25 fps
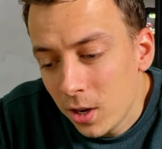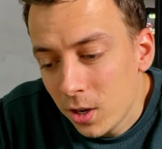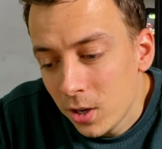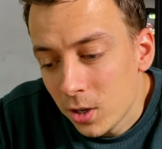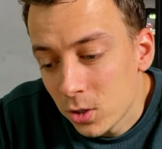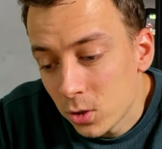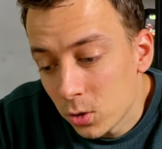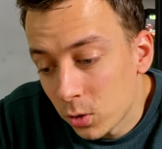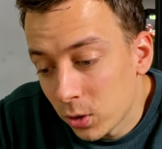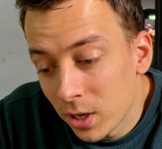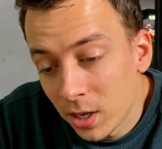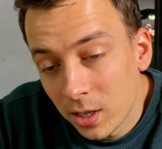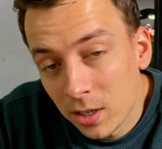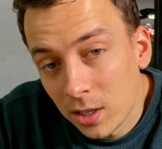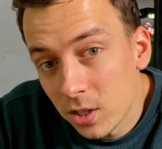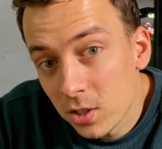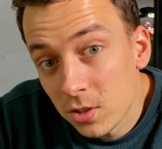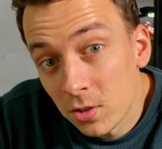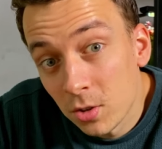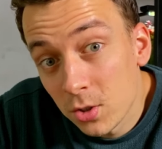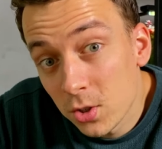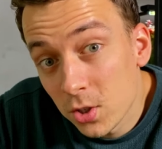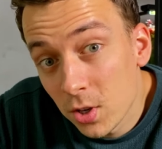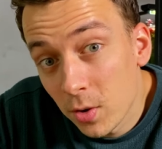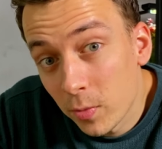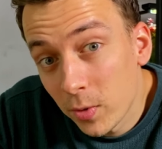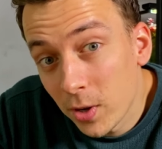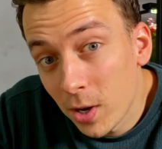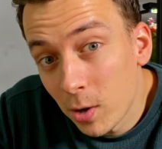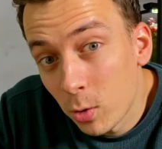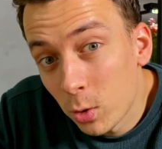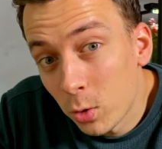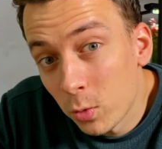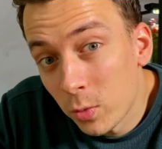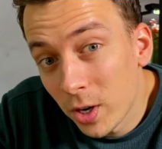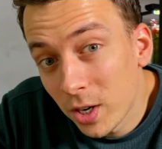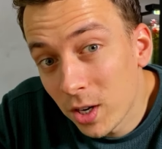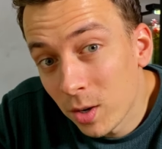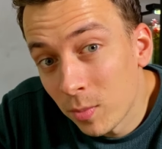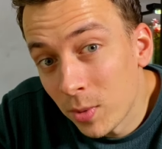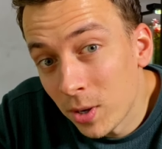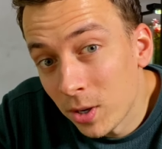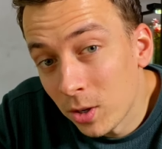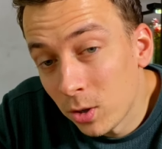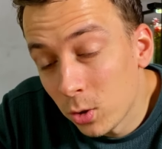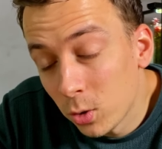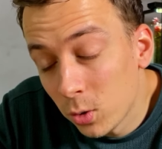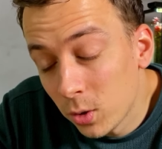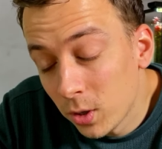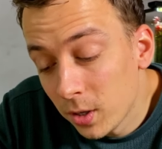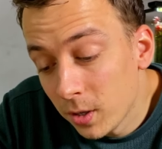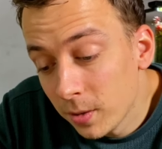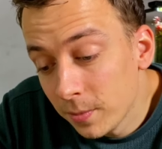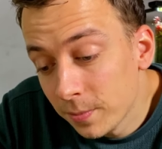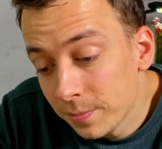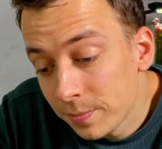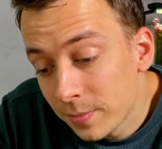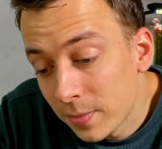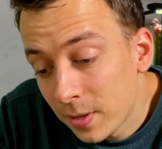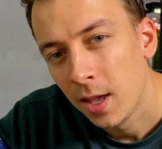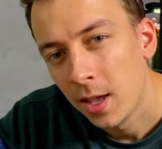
So again, that's not something I would recommend doing.